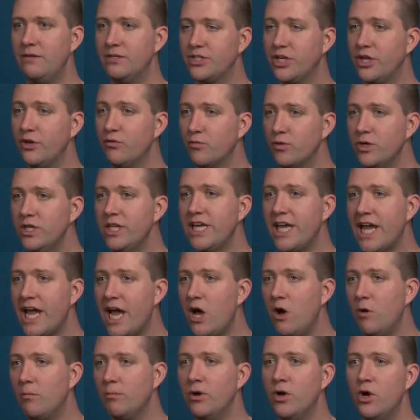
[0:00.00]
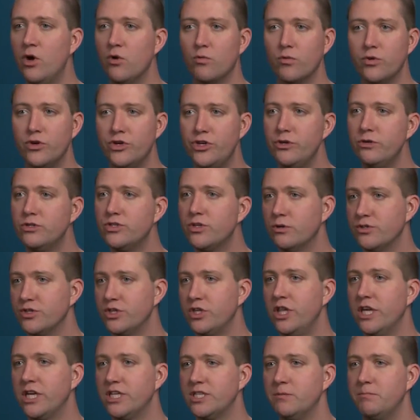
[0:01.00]
And this can really help reduce
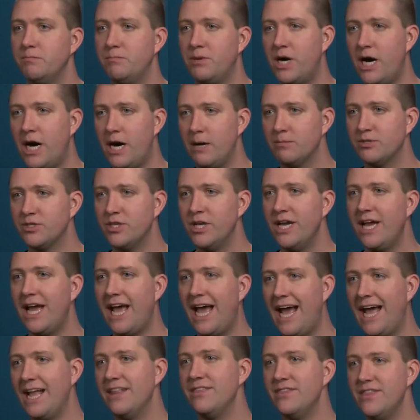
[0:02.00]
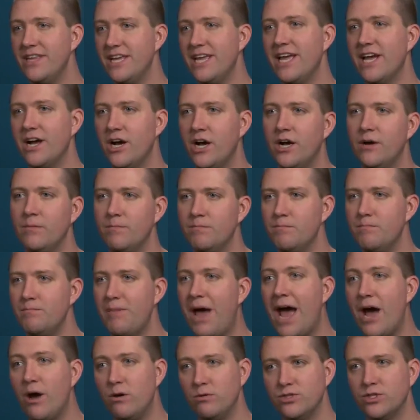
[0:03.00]
those clicks and pops at the
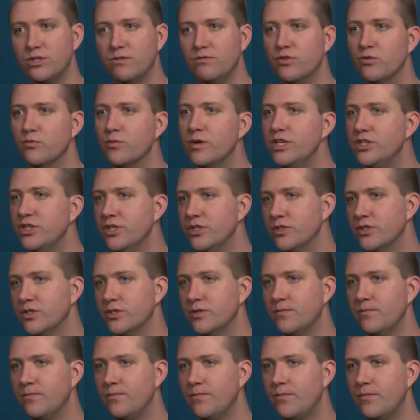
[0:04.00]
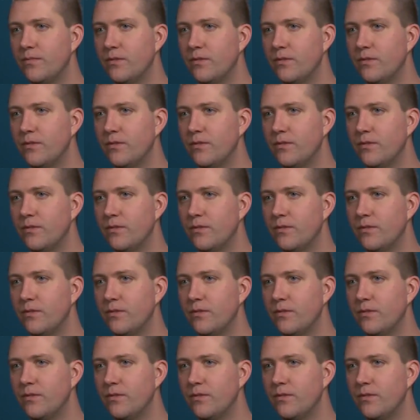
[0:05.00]
bounds of the regions.